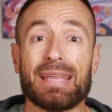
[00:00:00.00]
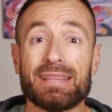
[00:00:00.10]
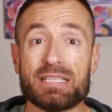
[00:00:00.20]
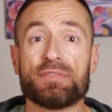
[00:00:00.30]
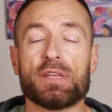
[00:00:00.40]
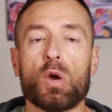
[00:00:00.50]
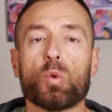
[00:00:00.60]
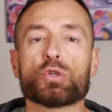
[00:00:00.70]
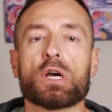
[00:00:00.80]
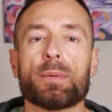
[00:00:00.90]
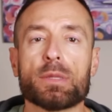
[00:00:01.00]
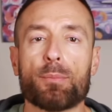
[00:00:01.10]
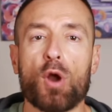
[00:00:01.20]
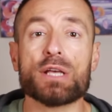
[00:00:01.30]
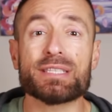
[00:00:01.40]
In this video, we'll talk about the
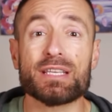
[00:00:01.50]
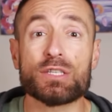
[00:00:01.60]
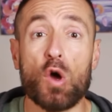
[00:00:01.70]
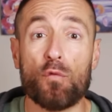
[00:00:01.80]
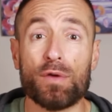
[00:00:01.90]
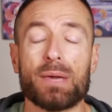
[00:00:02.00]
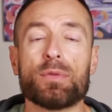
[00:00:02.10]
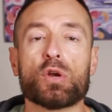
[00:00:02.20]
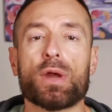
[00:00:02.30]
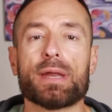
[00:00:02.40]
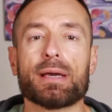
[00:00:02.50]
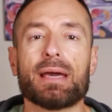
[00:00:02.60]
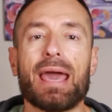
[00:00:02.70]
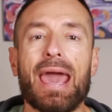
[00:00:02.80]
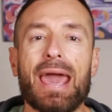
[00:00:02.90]
process of
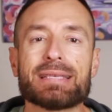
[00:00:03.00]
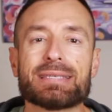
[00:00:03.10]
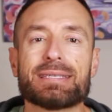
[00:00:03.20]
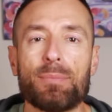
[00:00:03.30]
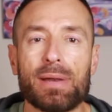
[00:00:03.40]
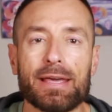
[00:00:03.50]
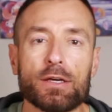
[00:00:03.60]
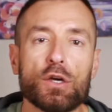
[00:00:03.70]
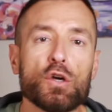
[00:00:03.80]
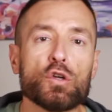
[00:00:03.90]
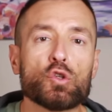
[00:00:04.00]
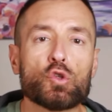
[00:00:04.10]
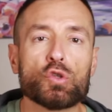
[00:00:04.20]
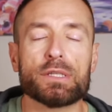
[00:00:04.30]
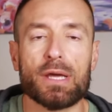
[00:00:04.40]
immigrating a sibling
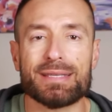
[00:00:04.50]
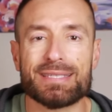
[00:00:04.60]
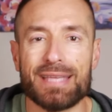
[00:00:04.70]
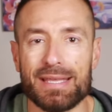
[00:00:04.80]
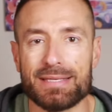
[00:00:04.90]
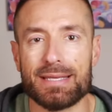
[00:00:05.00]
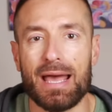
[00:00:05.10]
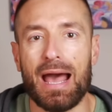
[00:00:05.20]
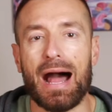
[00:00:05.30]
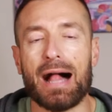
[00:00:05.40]
to the United States.